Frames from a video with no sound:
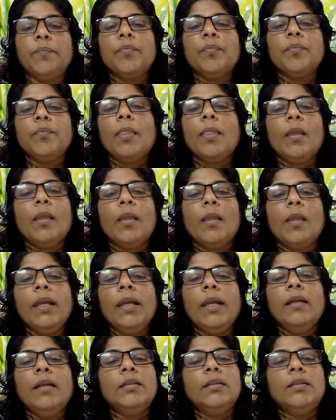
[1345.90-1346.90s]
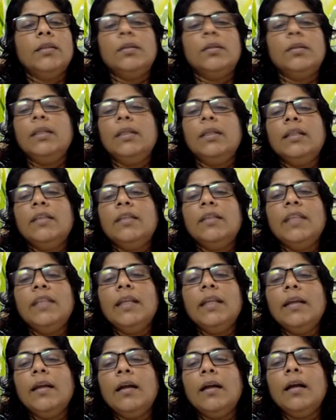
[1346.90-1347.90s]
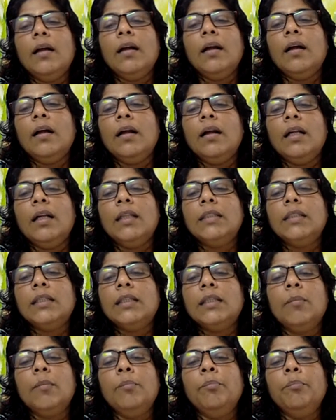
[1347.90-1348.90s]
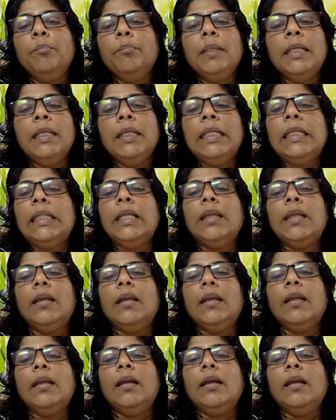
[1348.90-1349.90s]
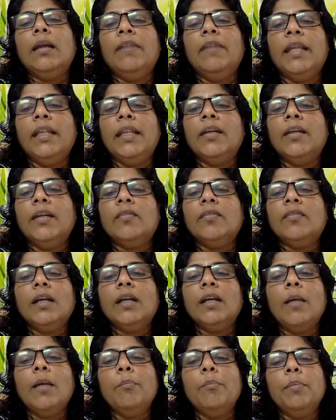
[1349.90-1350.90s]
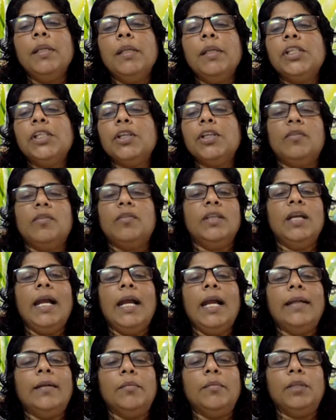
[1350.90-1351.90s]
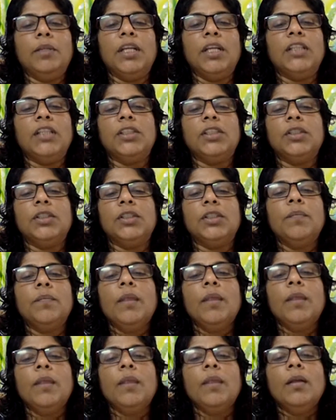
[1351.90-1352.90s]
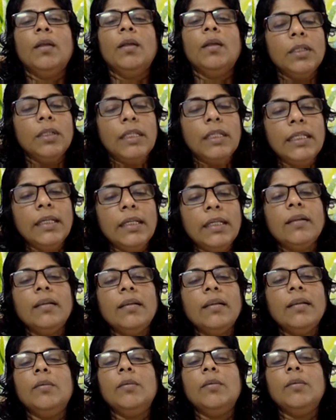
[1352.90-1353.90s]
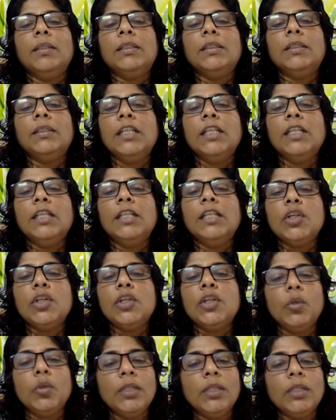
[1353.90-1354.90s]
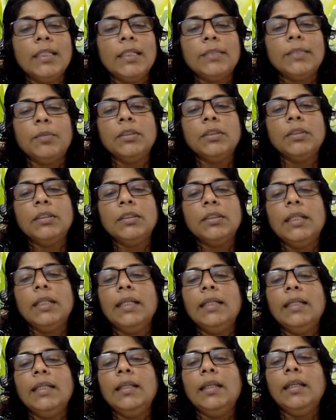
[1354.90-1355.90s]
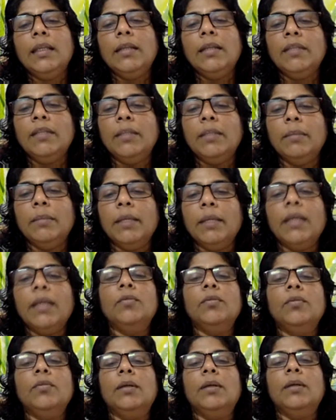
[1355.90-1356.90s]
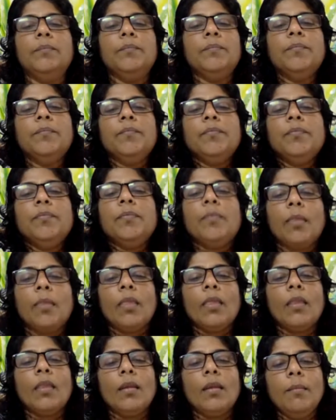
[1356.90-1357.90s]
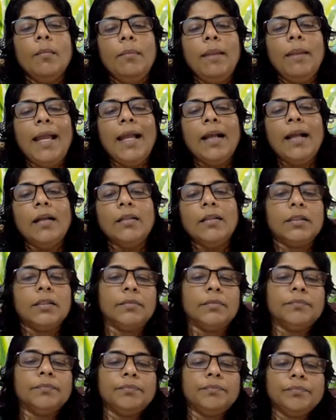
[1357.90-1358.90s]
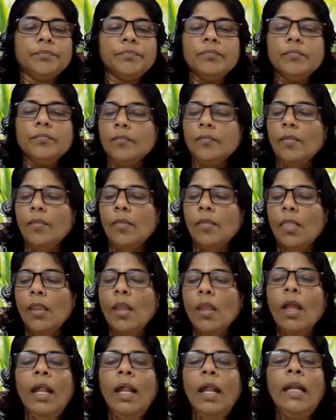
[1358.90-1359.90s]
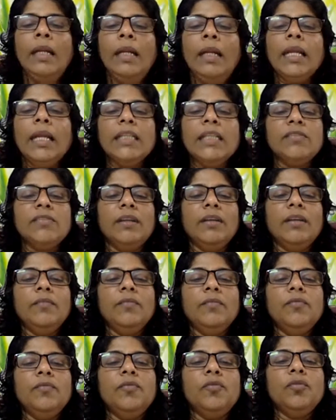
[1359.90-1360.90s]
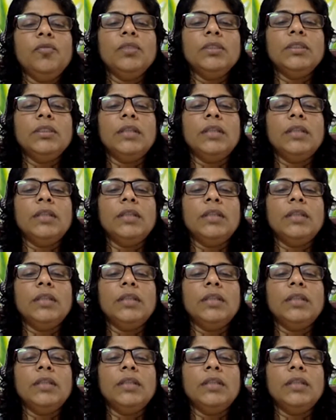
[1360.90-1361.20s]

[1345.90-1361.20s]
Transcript: Okay, so here the filling, it's a completely variant of the completion of the item test. So here, if the person doesn't know the response, then we may give the blank answer. Next one, fourth